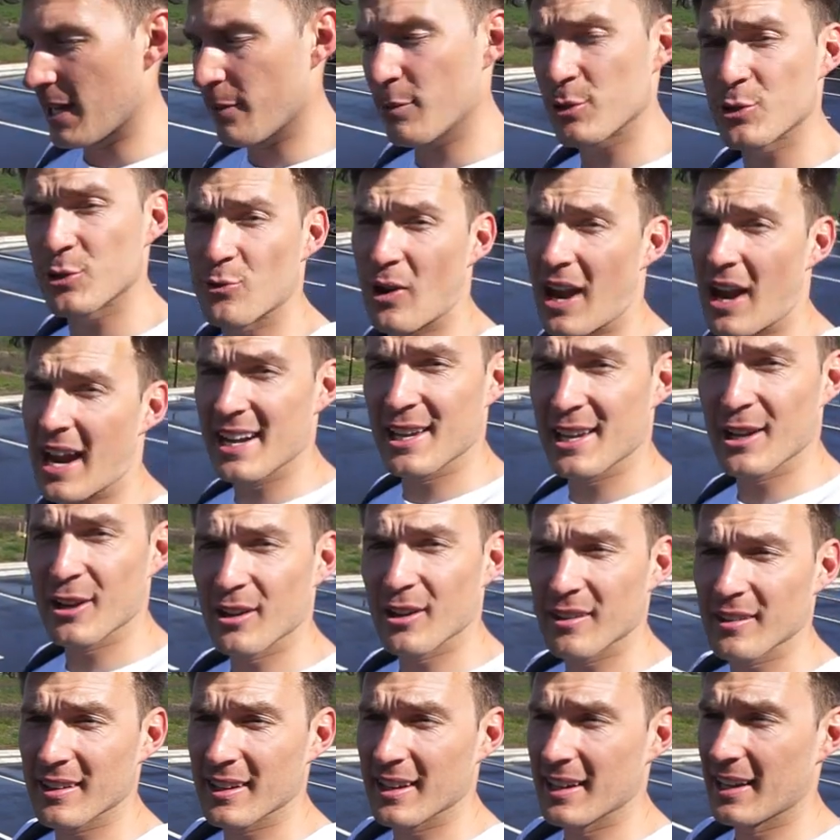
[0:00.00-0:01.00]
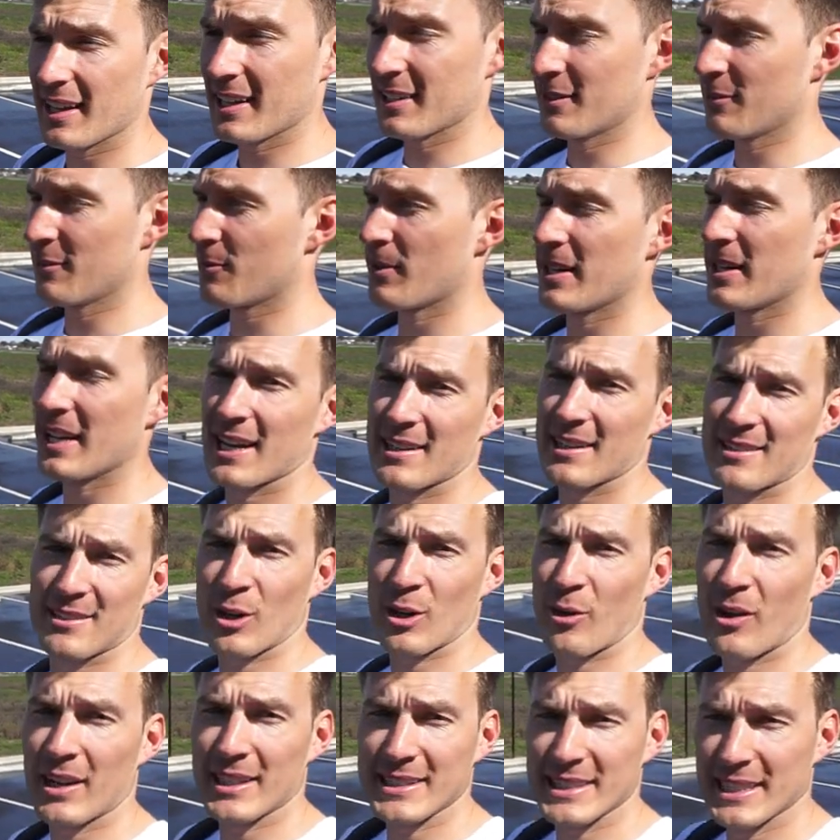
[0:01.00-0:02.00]
was raining earlier and we had
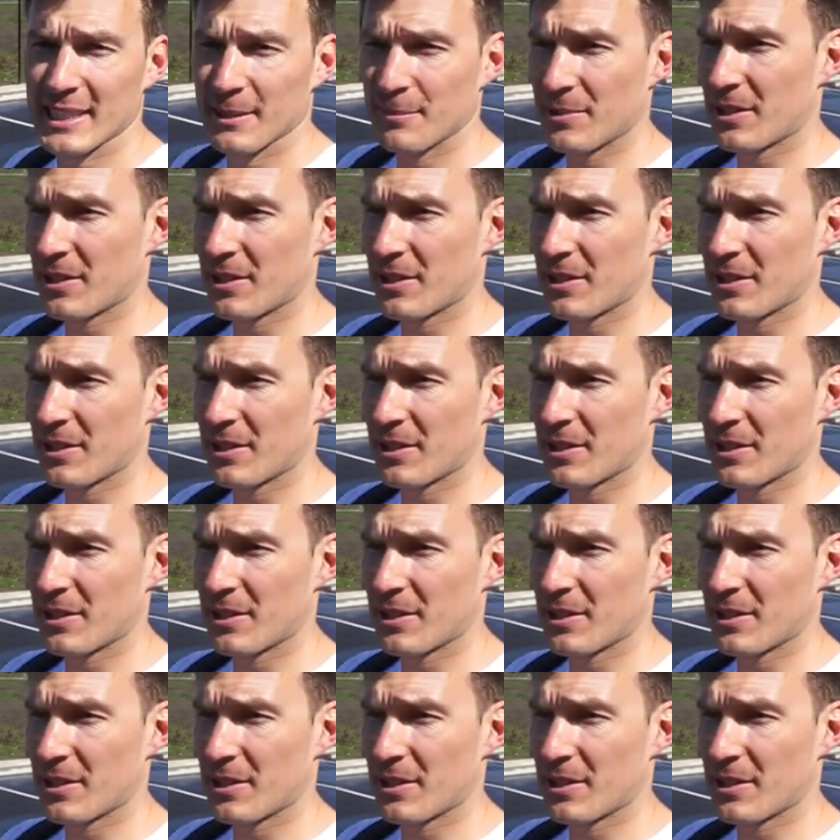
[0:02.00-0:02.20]
no idea